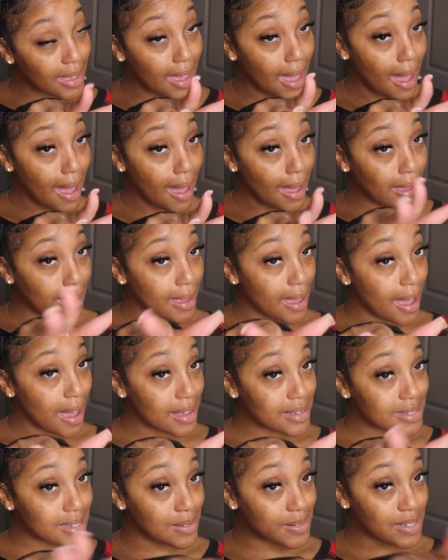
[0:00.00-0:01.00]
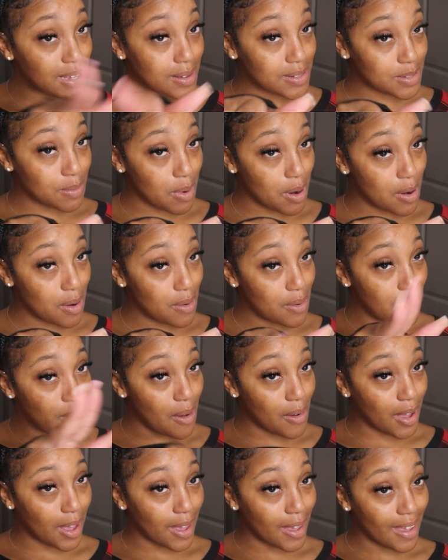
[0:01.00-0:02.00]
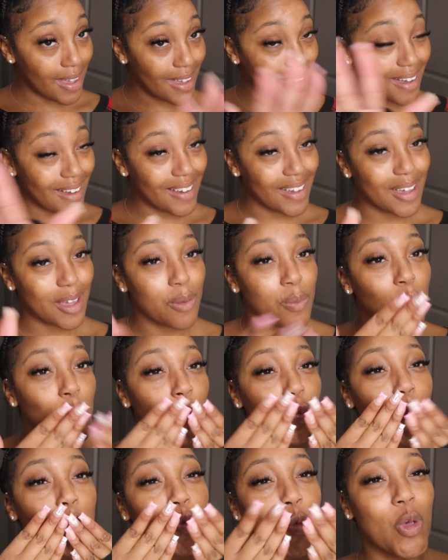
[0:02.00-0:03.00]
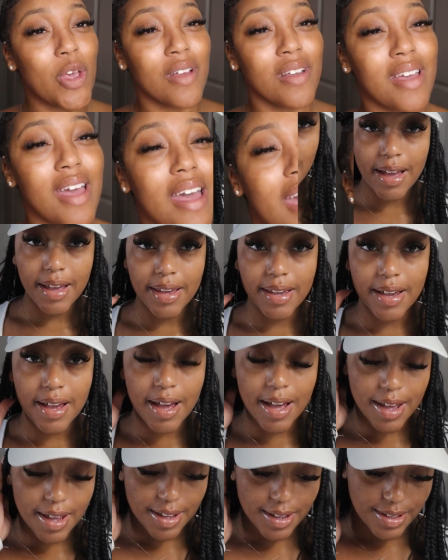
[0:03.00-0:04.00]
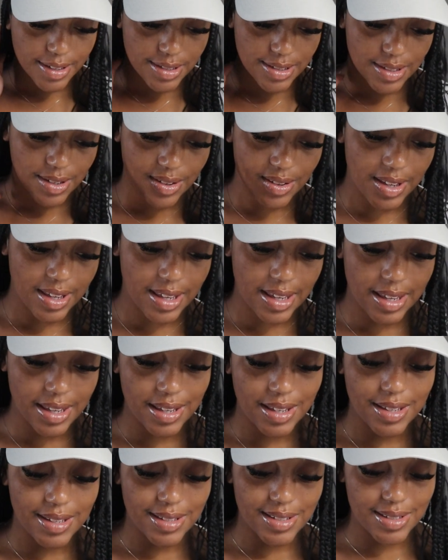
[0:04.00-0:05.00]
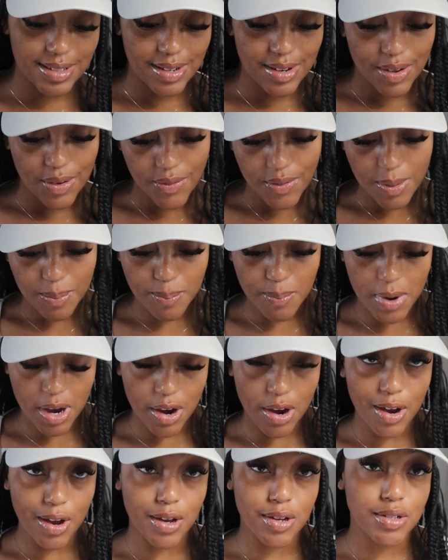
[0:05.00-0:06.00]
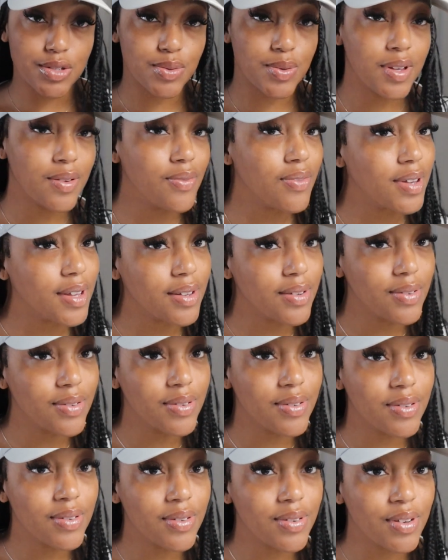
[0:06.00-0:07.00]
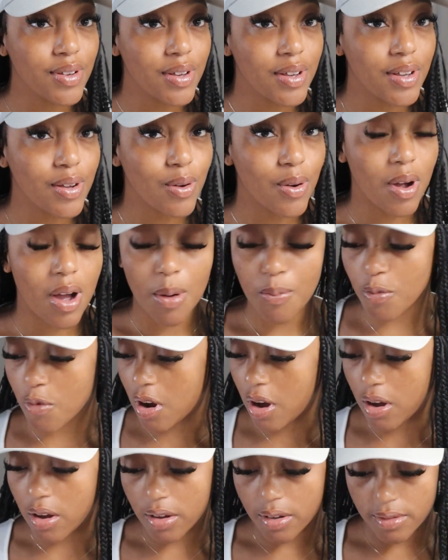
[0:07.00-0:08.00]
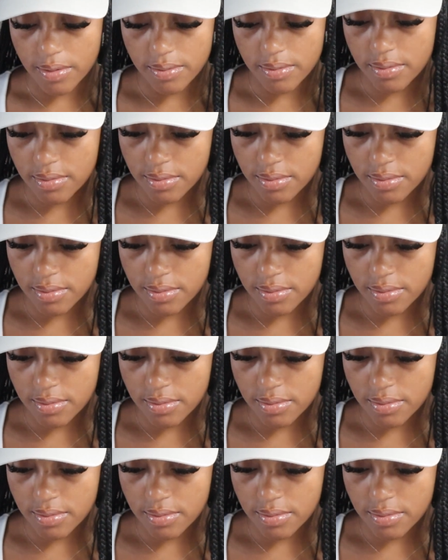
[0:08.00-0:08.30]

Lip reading: Yeah, yeah, same time tomorrow? Okay, okay. Hi guys, so it is November 25th. I'm wrong.